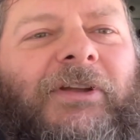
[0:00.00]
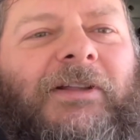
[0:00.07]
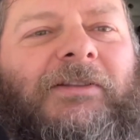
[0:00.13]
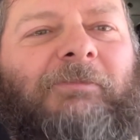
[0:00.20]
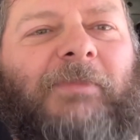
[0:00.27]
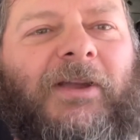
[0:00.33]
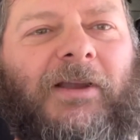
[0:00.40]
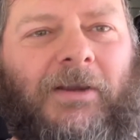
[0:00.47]
Got
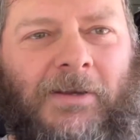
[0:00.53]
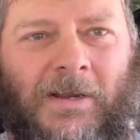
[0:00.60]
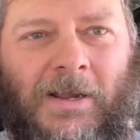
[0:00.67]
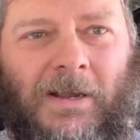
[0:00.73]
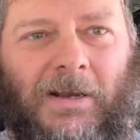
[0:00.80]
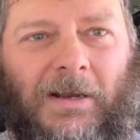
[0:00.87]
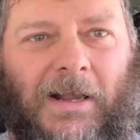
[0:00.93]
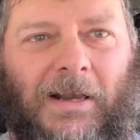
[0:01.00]
the big
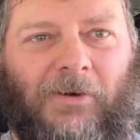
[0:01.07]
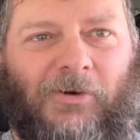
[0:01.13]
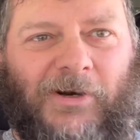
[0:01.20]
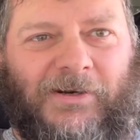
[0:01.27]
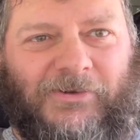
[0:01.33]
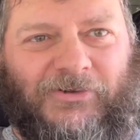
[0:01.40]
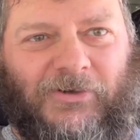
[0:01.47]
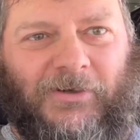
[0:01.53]

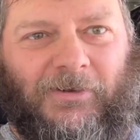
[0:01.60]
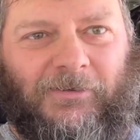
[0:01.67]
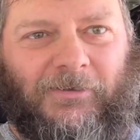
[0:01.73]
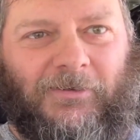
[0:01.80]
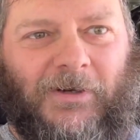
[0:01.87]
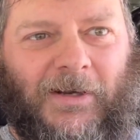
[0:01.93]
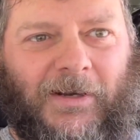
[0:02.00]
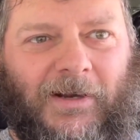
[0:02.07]
Colorado Trail
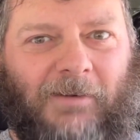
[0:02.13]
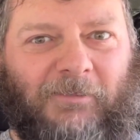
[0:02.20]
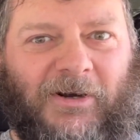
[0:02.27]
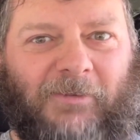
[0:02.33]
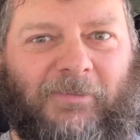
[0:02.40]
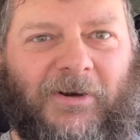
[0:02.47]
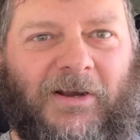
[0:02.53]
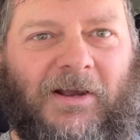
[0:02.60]
through hike coming
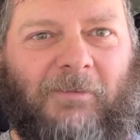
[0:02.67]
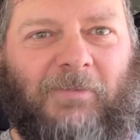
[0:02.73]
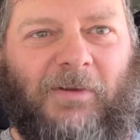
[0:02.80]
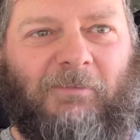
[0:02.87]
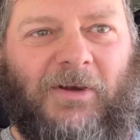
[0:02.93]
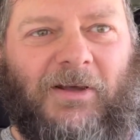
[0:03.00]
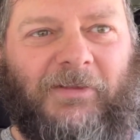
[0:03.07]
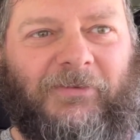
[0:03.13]
up in a couple
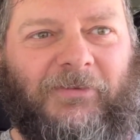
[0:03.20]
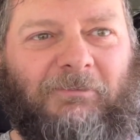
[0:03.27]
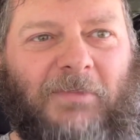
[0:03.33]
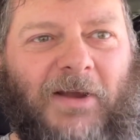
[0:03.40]
of months, and